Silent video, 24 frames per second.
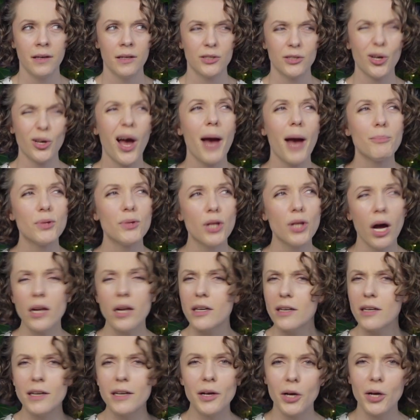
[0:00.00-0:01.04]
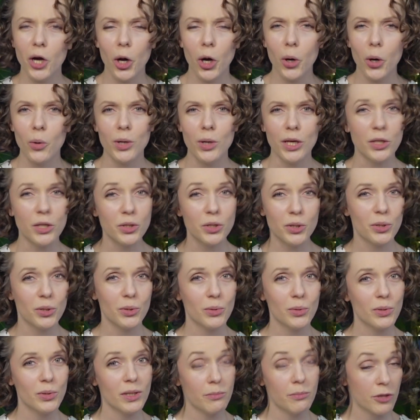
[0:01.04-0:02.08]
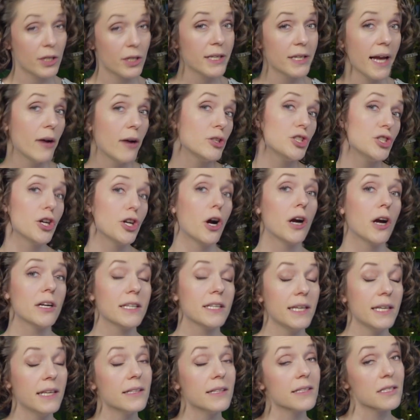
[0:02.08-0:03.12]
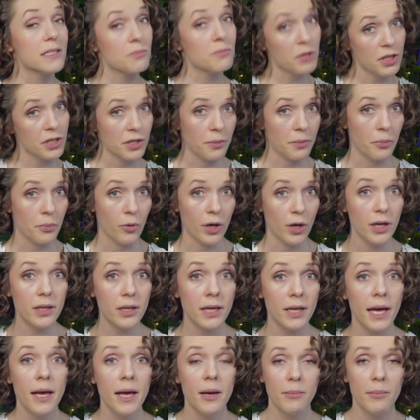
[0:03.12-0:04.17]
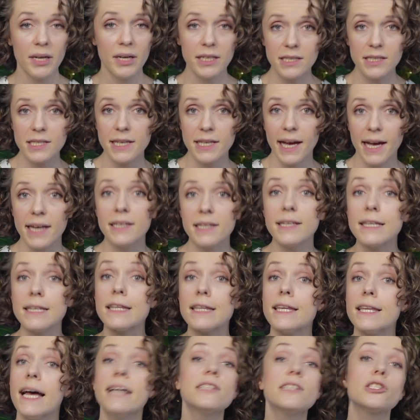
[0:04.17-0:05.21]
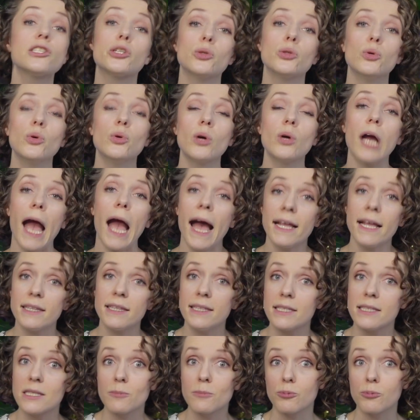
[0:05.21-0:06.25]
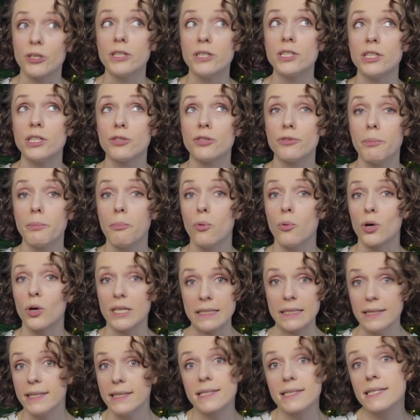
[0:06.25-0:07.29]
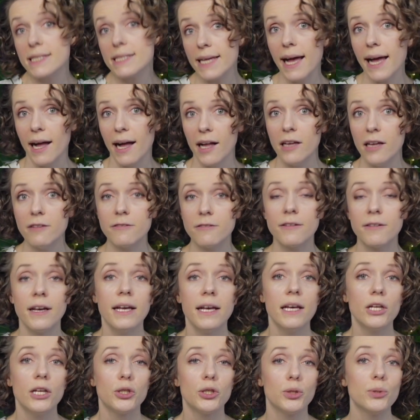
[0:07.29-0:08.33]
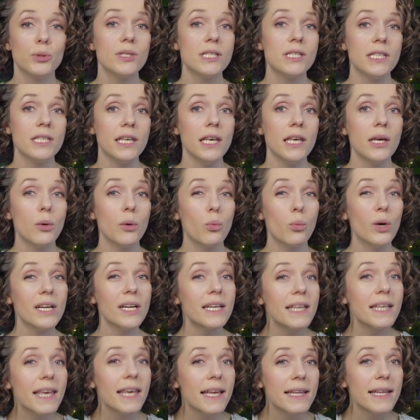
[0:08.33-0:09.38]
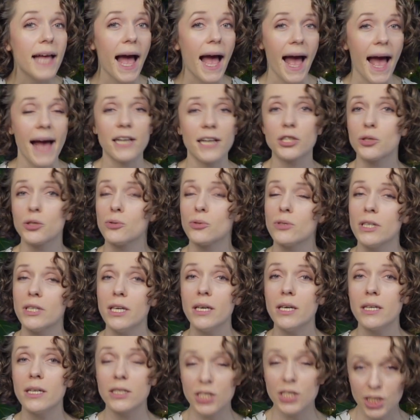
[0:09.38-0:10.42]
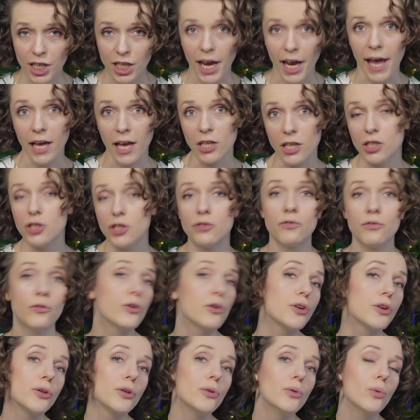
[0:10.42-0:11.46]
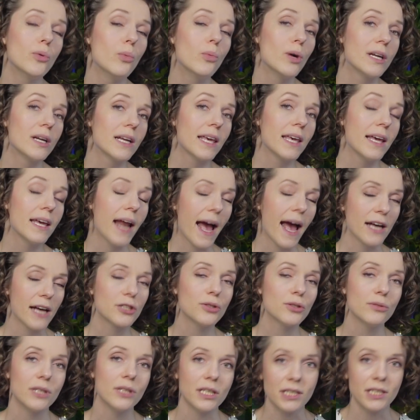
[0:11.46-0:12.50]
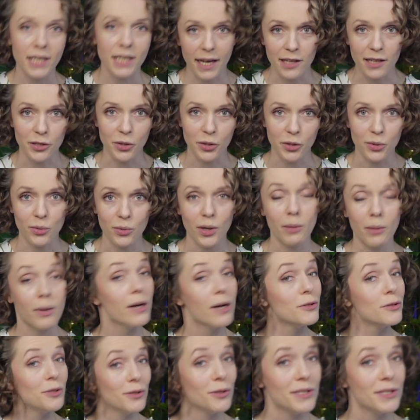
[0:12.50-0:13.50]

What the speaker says: So I'm not going to go into the burndown chart in the Sprint Report, but instead, let's look at the Sprint Report itself to see what it can actually change for you, what it can actually tell you about your